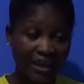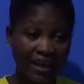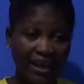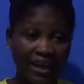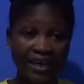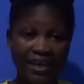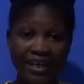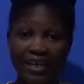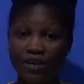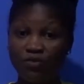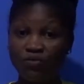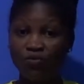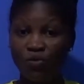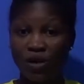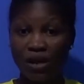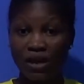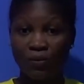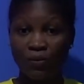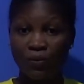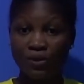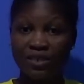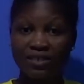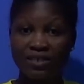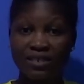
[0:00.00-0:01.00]
clean one,
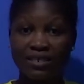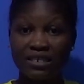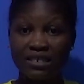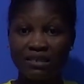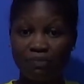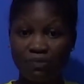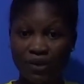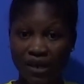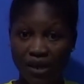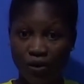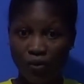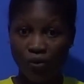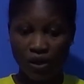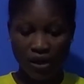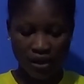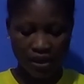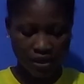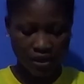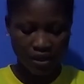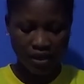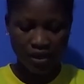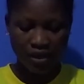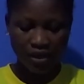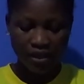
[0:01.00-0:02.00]
which is a spare one.
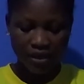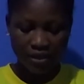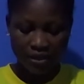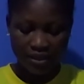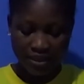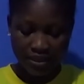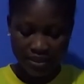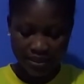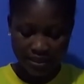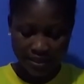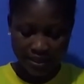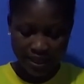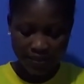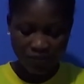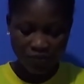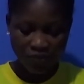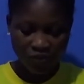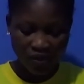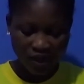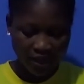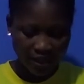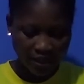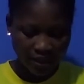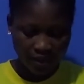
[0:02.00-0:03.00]
The same
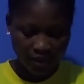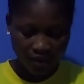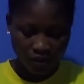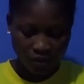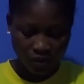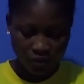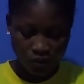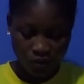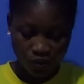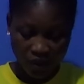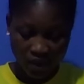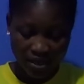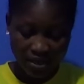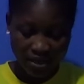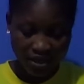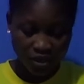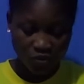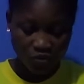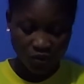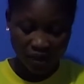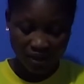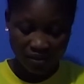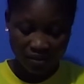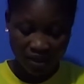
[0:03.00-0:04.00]
way, when
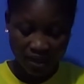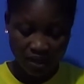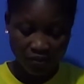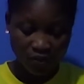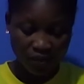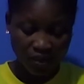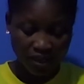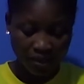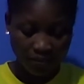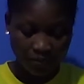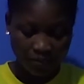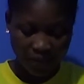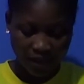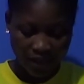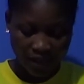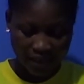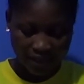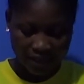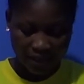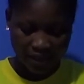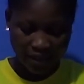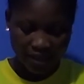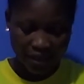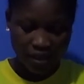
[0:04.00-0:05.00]
you are done with the pad,
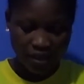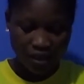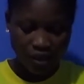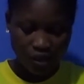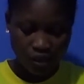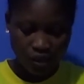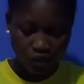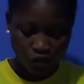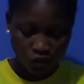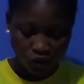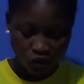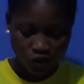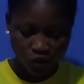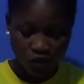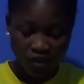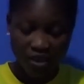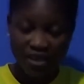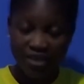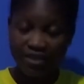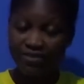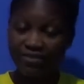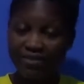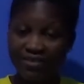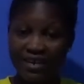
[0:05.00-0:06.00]
you also
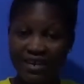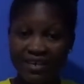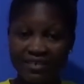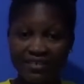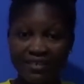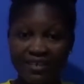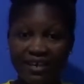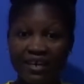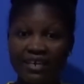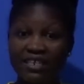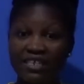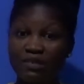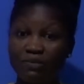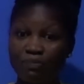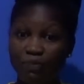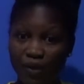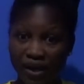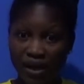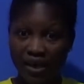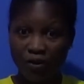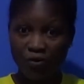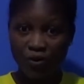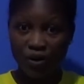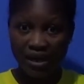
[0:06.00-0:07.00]
need to get a
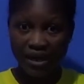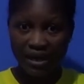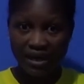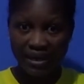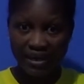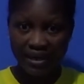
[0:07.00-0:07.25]
spare one.